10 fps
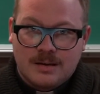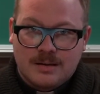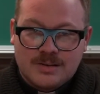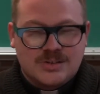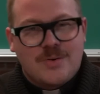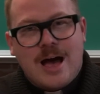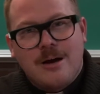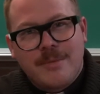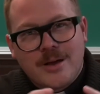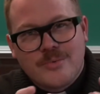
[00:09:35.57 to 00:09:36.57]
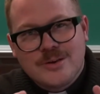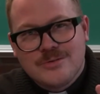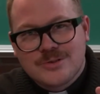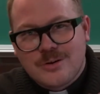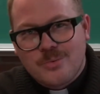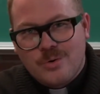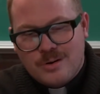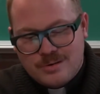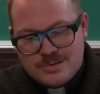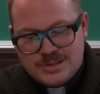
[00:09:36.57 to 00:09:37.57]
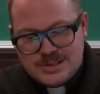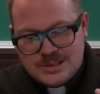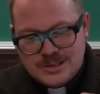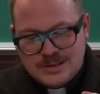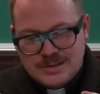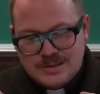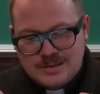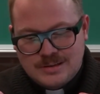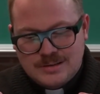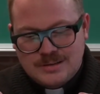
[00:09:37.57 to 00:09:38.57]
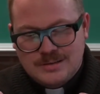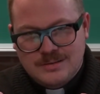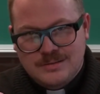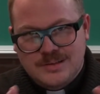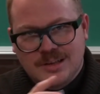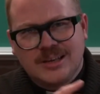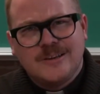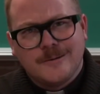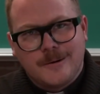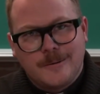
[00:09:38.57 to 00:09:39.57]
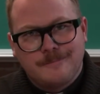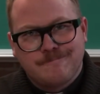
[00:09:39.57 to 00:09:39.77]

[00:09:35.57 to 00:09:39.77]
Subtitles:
So how might we use our words to heal?